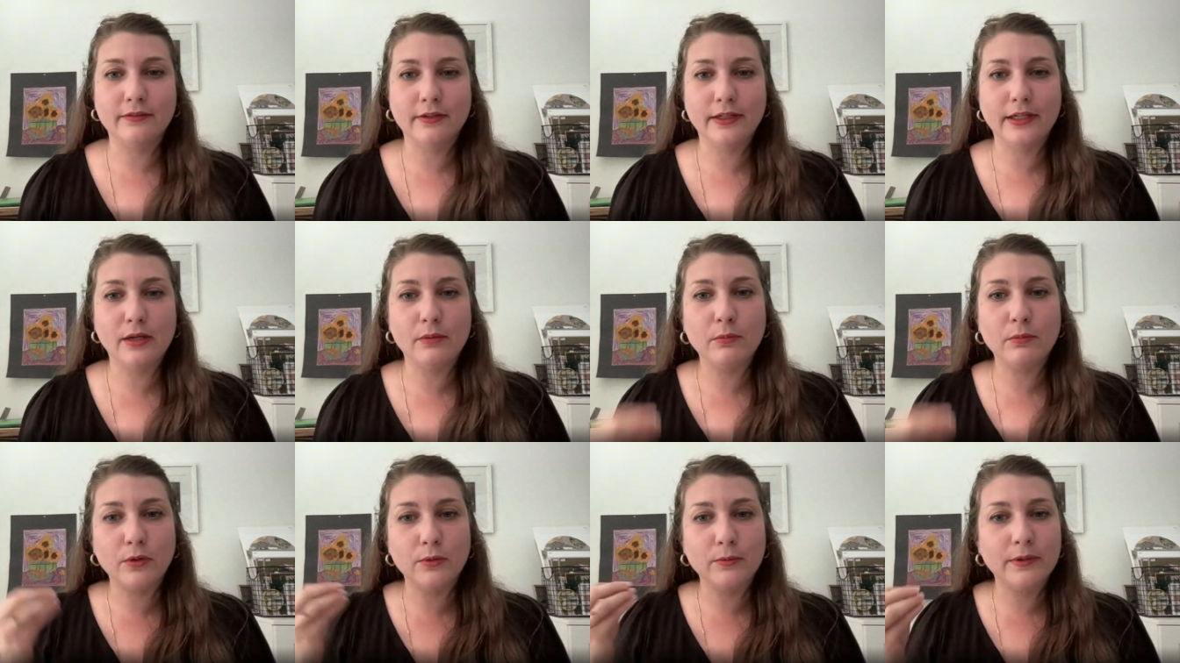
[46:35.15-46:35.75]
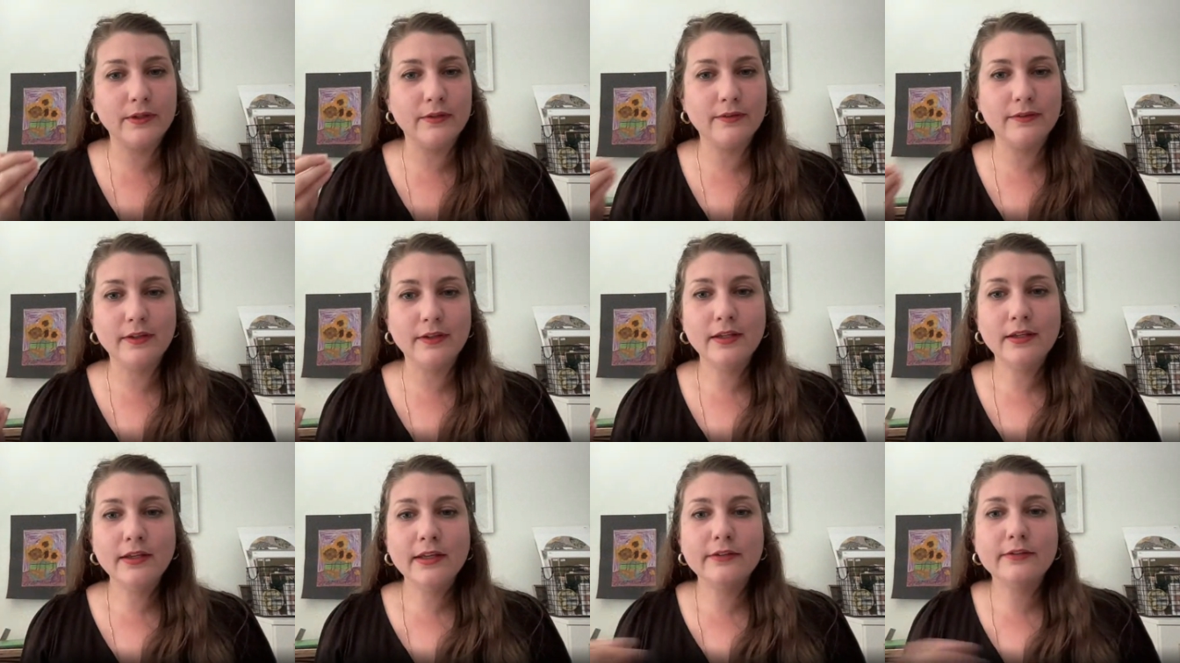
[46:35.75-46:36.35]
Like I'm always,
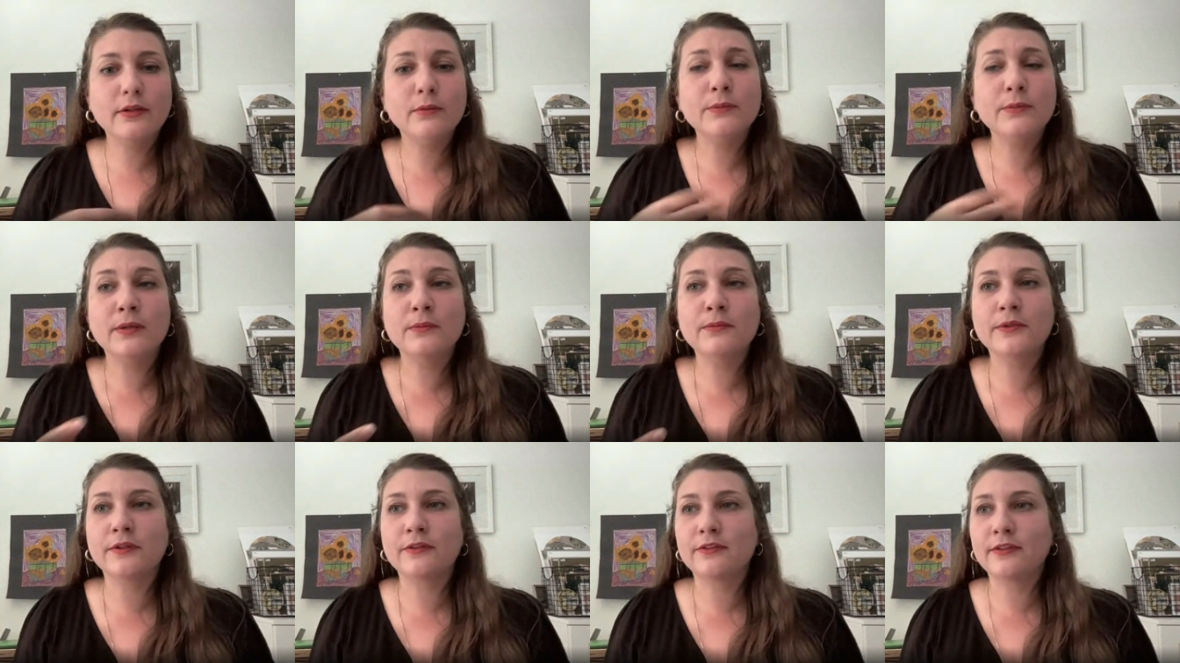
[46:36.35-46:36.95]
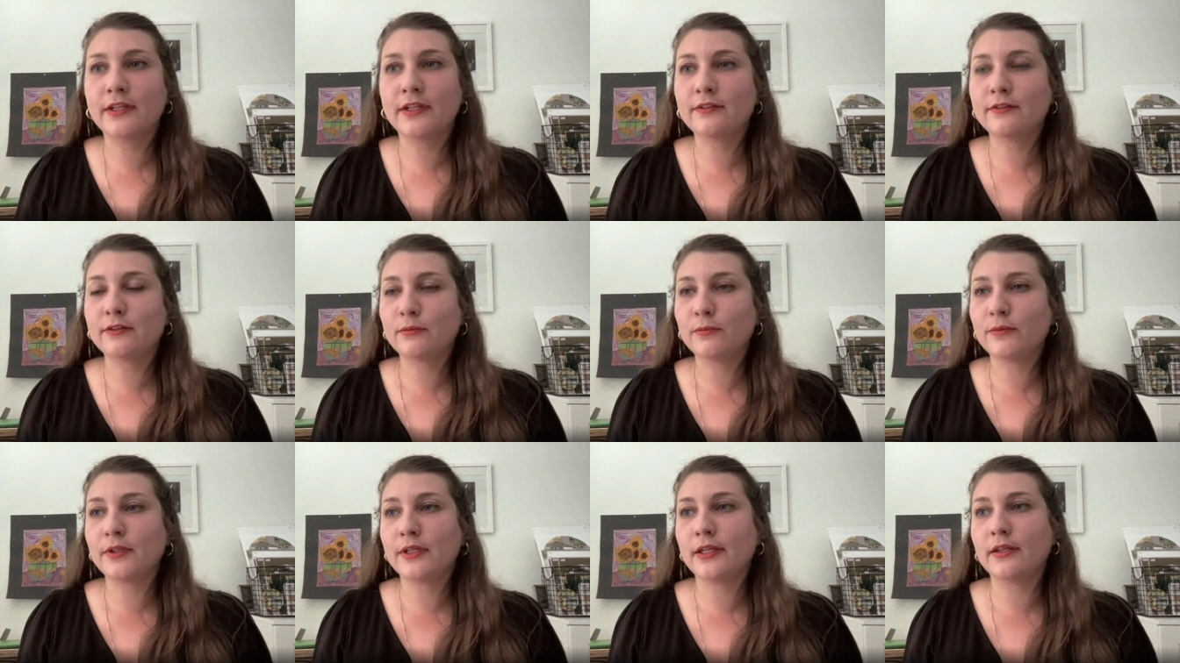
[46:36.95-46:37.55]
and sometimes I'll say
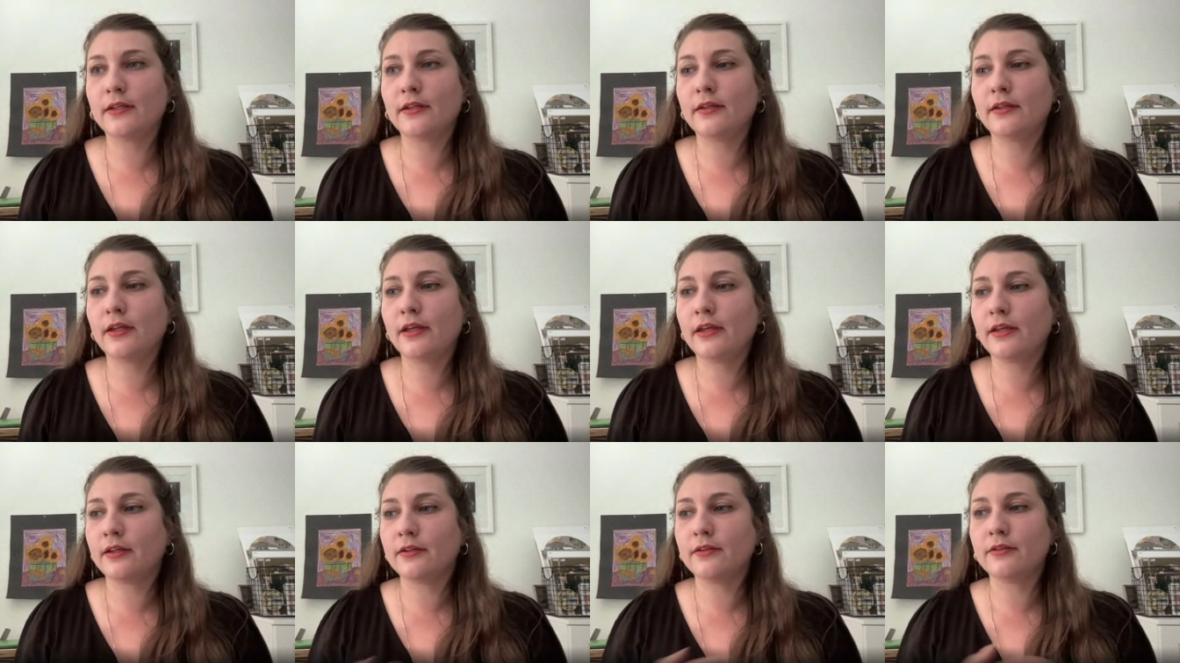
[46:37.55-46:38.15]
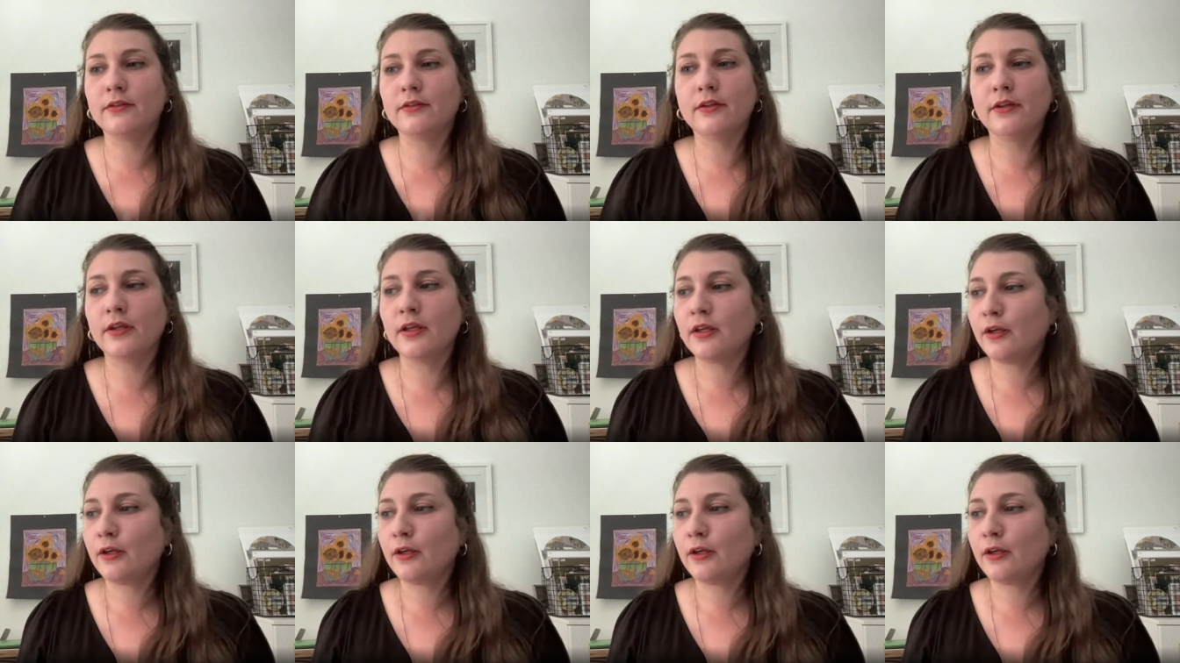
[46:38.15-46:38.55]
something and.